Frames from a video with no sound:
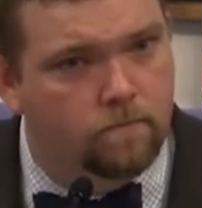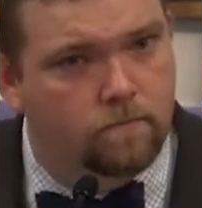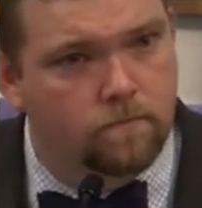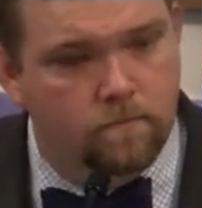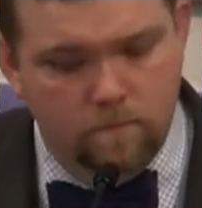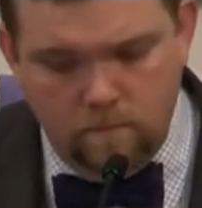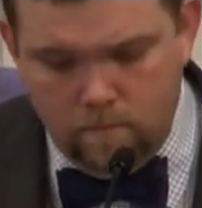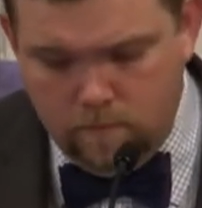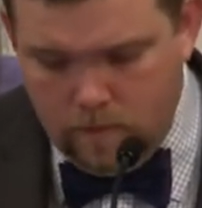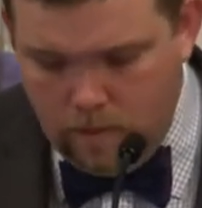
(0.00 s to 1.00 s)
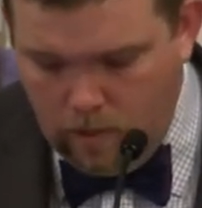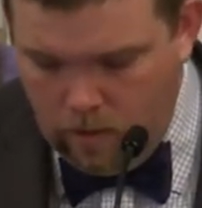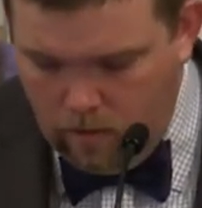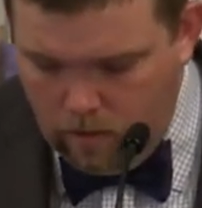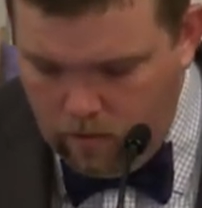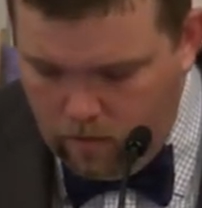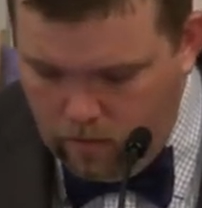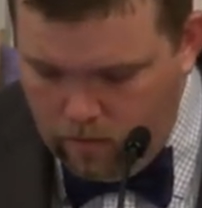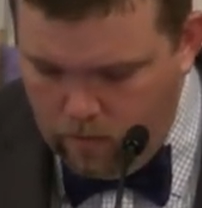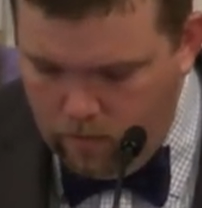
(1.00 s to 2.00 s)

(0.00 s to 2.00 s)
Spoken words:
(silence)